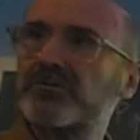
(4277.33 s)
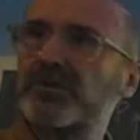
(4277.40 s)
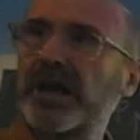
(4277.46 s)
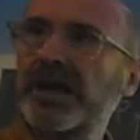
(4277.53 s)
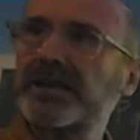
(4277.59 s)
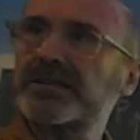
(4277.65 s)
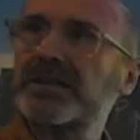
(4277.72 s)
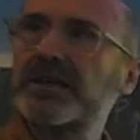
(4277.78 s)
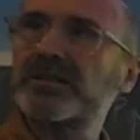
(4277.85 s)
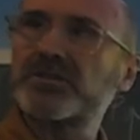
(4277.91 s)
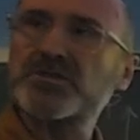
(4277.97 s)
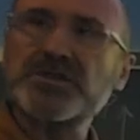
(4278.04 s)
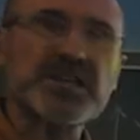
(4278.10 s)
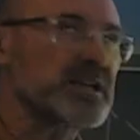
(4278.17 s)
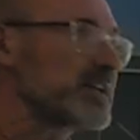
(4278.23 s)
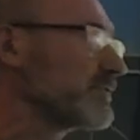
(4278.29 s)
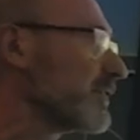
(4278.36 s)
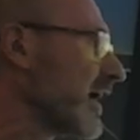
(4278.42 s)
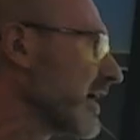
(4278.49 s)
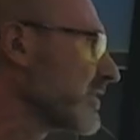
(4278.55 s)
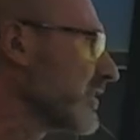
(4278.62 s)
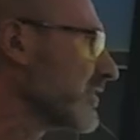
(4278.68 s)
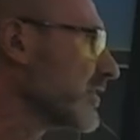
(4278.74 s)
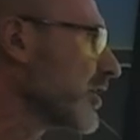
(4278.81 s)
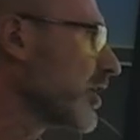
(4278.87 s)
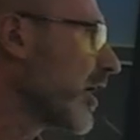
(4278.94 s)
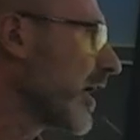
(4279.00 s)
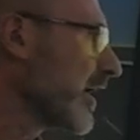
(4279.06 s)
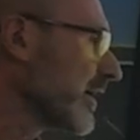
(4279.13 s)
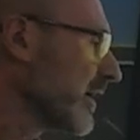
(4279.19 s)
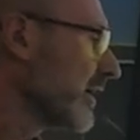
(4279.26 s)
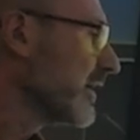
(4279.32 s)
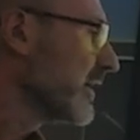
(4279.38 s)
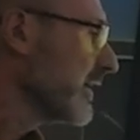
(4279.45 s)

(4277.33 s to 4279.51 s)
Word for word: right, to signify that the car